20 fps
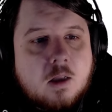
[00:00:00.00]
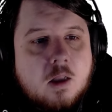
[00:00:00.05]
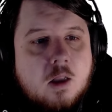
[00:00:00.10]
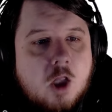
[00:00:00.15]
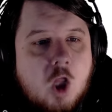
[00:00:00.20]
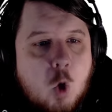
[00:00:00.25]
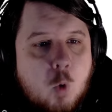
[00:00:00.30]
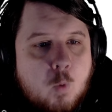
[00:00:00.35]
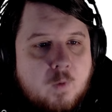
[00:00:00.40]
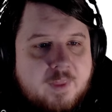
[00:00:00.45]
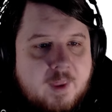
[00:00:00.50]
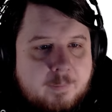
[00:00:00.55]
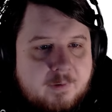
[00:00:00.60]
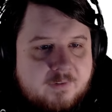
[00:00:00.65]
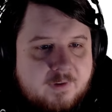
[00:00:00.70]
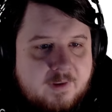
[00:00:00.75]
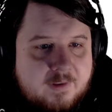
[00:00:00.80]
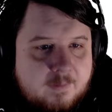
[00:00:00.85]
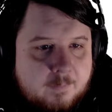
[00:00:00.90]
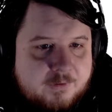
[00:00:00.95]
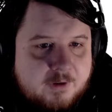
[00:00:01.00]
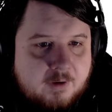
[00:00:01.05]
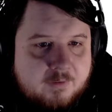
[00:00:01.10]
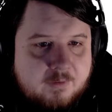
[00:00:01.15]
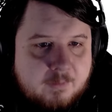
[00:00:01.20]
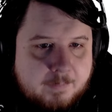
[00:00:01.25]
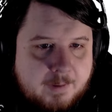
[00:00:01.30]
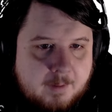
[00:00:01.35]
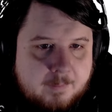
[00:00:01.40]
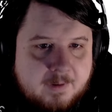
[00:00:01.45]
When they present themselves
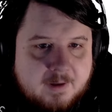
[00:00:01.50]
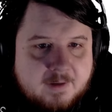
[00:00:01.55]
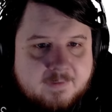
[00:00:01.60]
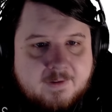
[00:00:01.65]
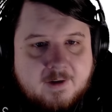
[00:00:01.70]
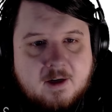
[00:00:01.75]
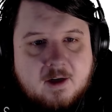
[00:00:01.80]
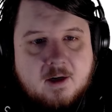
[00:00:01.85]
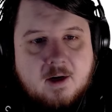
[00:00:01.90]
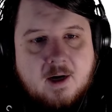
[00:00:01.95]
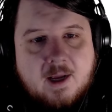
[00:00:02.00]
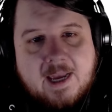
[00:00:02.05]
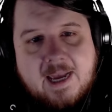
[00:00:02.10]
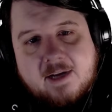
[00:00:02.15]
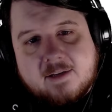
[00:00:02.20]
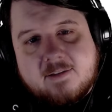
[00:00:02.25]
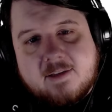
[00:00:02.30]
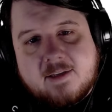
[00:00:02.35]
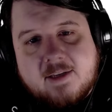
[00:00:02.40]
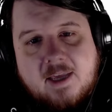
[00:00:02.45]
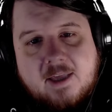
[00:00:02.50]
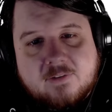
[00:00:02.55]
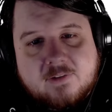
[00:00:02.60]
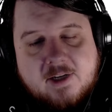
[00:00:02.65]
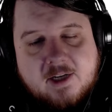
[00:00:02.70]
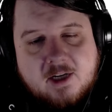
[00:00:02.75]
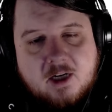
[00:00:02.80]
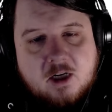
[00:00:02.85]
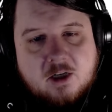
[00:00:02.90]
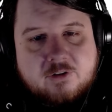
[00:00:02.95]
in public, they're acting as
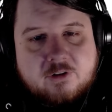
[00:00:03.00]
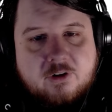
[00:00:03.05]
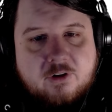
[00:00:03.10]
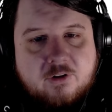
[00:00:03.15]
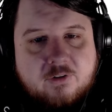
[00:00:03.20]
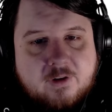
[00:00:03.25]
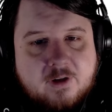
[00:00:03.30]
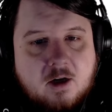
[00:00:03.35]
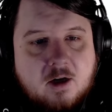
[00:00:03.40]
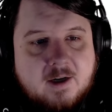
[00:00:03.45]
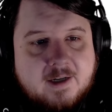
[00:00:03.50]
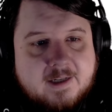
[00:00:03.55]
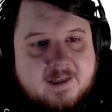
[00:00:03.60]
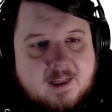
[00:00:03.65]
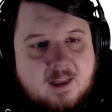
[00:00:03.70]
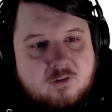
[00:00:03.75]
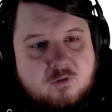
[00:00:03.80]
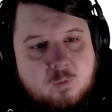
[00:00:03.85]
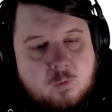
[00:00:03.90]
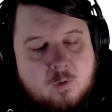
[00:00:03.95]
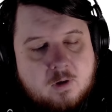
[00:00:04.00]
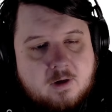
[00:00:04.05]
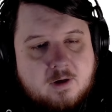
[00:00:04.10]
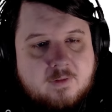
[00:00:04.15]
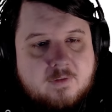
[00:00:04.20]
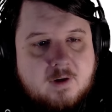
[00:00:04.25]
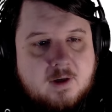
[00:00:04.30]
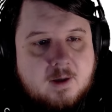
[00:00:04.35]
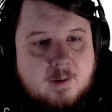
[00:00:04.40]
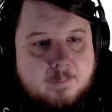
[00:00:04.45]
characters that are against one
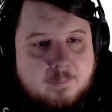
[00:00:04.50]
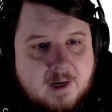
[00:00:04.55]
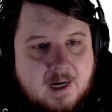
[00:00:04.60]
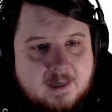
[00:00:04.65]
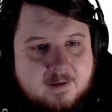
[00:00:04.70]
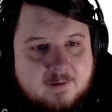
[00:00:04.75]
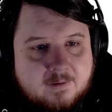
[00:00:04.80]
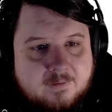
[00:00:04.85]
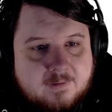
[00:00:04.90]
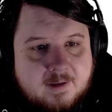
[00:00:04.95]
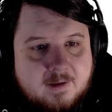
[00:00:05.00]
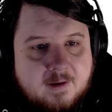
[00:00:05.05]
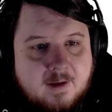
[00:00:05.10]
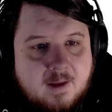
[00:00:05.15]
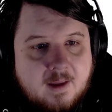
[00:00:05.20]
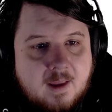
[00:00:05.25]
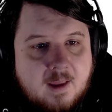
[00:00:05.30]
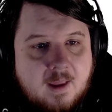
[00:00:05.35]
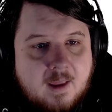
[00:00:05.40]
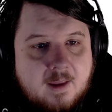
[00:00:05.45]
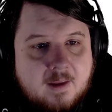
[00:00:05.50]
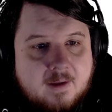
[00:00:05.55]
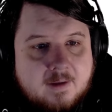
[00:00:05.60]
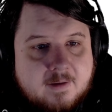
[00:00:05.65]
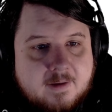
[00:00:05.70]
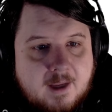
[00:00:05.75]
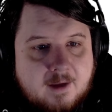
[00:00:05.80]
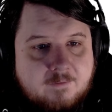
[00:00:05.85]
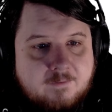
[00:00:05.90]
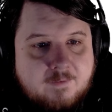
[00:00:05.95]
another, practicing
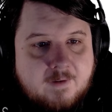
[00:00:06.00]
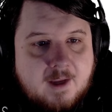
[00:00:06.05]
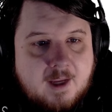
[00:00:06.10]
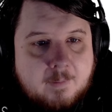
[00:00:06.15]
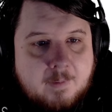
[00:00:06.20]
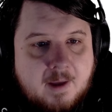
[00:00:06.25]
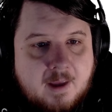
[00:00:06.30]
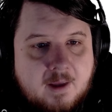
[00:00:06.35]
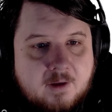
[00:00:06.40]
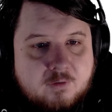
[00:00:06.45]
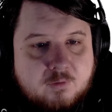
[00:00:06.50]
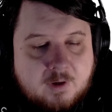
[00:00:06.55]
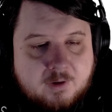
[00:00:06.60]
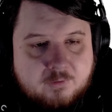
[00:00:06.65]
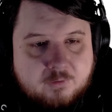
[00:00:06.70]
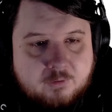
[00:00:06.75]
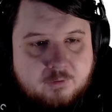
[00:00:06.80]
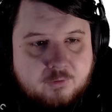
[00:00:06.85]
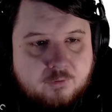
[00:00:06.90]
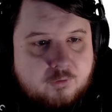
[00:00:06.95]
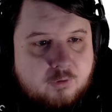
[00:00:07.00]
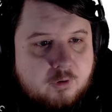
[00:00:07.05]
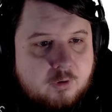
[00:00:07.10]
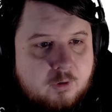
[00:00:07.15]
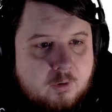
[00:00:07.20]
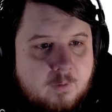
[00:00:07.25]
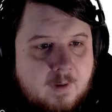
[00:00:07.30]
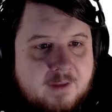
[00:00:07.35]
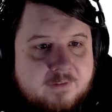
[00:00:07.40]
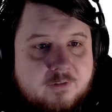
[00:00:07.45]
kayfabe as wrestlers
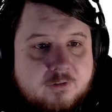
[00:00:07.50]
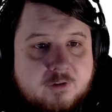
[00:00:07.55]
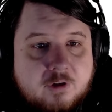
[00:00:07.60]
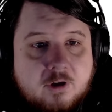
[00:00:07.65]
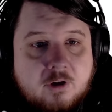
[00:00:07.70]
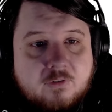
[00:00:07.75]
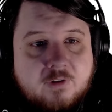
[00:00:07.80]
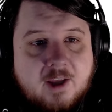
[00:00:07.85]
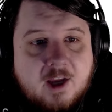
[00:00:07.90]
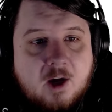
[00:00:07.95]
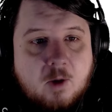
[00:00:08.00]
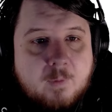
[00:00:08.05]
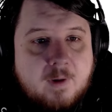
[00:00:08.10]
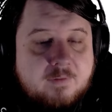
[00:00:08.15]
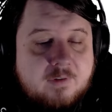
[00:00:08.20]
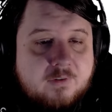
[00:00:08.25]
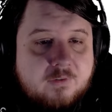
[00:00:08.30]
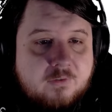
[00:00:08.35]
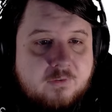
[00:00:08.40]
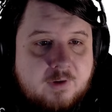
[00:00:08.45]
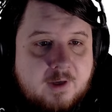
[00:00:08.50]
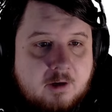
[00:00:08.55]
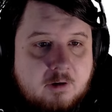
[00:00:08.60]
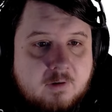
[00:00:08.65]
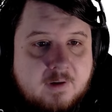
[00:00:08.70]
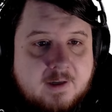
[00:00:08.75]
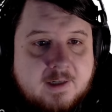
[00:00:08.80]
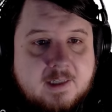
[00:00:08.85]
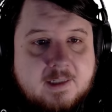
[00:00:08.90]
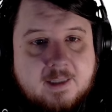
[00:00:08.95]
do. As it turns out, we have a
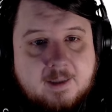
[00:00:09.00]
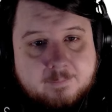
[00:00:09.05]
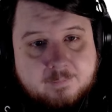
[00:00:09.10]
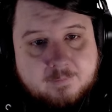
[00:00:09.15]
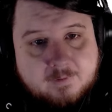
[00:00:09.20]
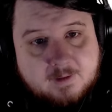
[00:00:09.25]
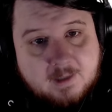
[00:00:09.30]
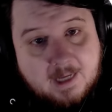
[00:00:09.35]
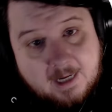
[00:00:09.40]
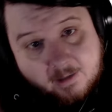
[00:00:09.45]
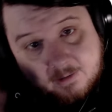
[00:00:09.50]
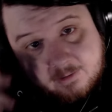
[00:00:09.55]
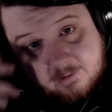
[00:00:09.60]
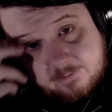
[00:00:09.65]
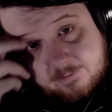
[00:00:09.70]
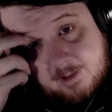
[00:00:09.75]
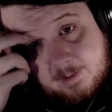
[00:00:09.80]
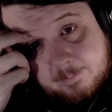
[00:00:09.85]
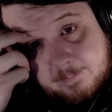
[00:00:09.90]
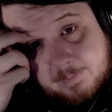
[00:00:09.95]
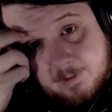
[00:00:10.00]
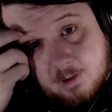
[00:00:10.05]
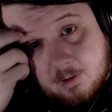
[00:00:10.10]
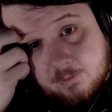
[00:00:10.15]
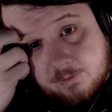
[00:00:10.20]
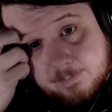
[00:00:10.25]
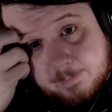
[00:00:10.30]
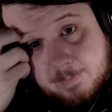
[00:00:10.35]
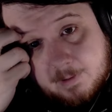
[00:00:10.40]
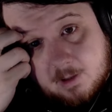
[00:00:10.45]
secret kleptocracy.
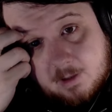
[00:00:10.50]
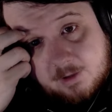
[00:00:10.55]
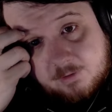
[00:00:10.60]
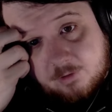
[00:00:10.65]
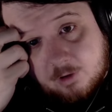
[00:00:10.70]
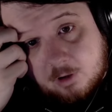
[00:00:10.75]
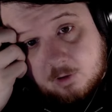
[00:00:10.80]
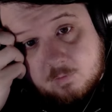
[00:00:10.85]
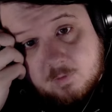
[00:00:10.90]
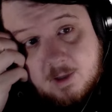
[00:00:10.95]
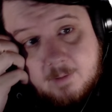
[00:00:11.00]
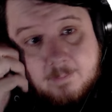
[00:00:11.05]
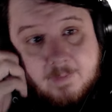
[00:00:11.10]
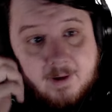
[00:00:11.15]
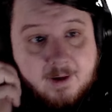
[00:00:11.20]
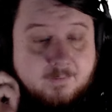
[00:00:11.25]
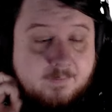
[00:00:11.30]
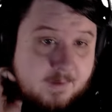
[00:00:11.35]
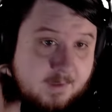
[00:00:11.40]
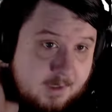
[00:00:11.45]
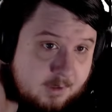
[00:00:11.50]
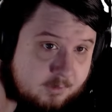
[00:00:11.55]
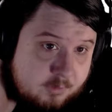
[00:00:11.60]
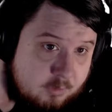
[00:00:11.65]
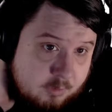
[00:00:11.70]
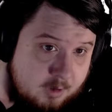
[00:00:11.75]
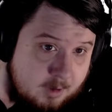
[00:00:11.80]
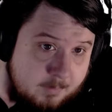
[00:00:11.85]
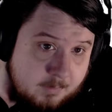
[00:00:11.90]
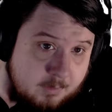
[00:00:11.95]
Both parties are run by financial
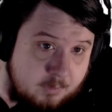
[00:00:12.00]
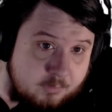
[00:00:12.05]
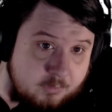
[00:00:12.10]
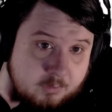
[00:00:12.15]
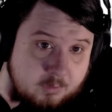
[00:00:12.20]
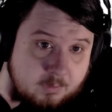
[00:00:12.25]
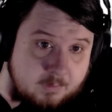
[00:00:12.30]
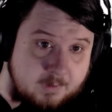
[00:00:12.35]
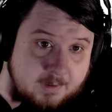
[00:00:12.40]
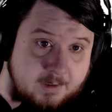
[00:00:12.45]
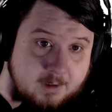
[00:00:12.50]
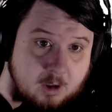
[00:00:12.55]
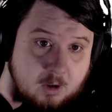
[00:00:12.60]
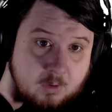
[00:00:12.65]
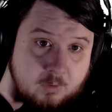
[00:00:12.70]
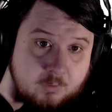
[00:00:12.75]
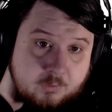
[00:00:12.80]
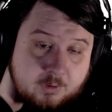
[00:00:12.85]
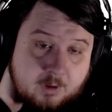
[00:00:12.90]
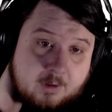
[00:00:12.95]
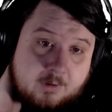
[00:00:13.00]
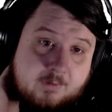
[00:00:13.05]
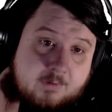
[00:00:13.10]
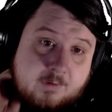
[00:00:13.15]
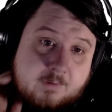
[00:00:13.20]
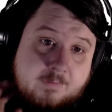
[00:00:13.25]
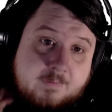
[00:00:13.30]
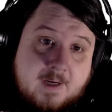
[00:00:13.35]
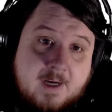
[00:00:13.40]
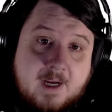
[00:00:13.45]
criminals whose only goals are to
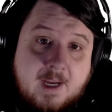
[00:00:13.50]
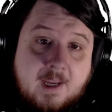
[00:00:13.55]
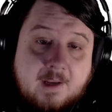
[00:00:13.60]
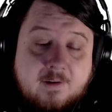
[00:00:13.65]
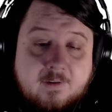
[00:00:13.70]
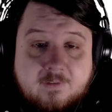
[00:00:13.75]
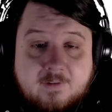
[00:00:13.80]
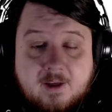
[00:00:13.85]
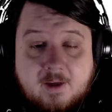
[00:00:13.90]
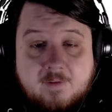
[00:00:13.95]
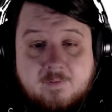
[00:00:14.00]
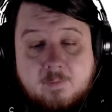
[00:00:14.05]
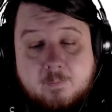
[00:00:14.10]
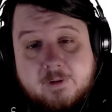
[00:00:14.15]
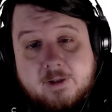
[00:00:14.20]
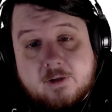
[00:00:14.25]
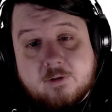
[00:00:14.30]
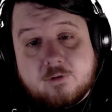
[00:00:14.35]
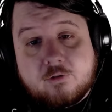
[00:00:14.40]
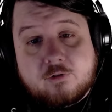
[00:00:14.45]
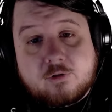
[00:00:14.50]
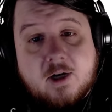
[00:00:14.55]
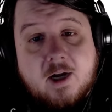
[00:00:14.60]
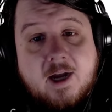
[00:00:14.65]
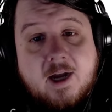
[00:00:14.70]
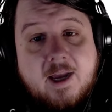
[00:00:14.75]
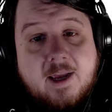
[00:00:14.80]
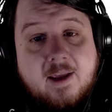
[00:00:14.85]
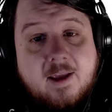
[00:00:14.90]
divide, deceive, and bleed us dry.